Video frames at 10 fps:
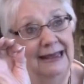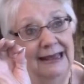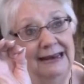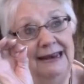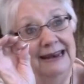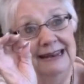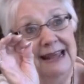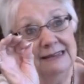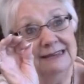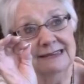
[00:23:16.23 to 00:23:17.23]
And
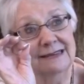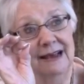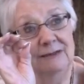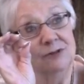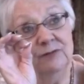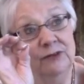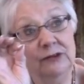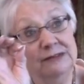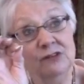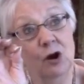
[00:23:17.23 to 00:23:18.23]
I was
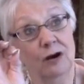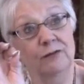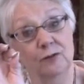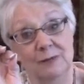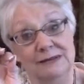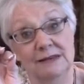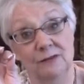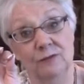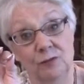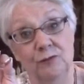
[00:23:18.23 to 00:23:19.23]
feeling sorry for
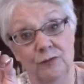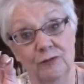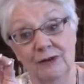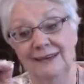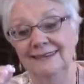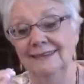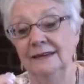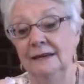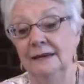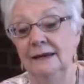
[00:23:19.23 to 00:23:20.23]
myself, truthfully.
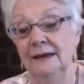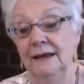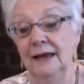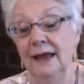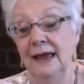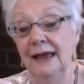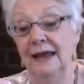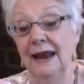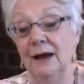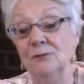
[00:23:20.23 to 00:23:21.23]

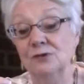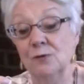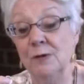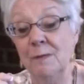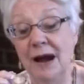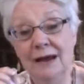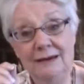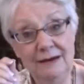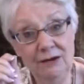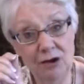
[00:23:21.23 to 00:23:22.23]
And I was
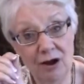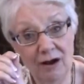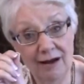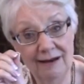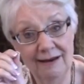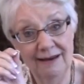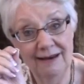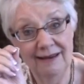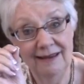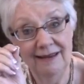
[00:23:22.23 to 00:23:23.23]
reminding God
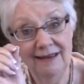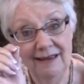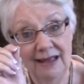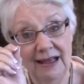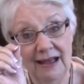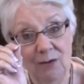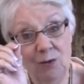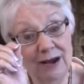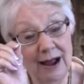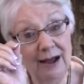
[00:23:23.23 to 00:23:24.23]

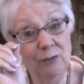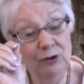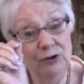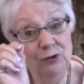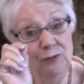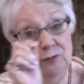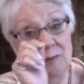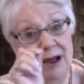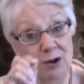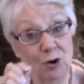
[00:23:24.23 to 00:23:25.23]
what I would do for
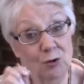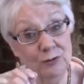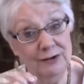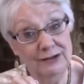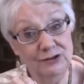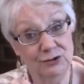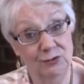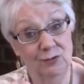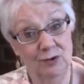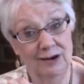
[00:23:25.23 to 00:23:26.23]
my earthly
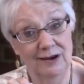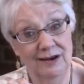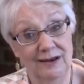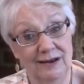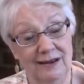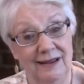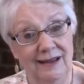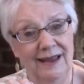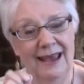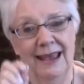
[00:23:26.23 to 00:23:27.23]
children.
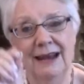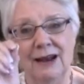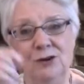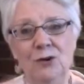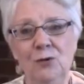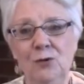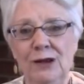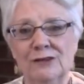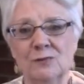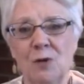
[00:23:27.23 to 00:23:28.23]
And I knew
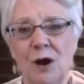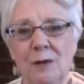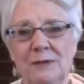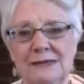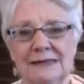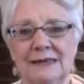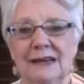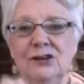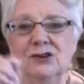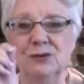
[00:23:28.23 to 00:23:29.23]
his promise
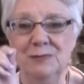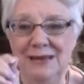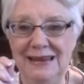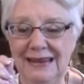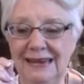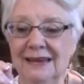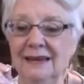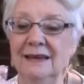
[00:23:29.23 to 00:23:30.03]
to me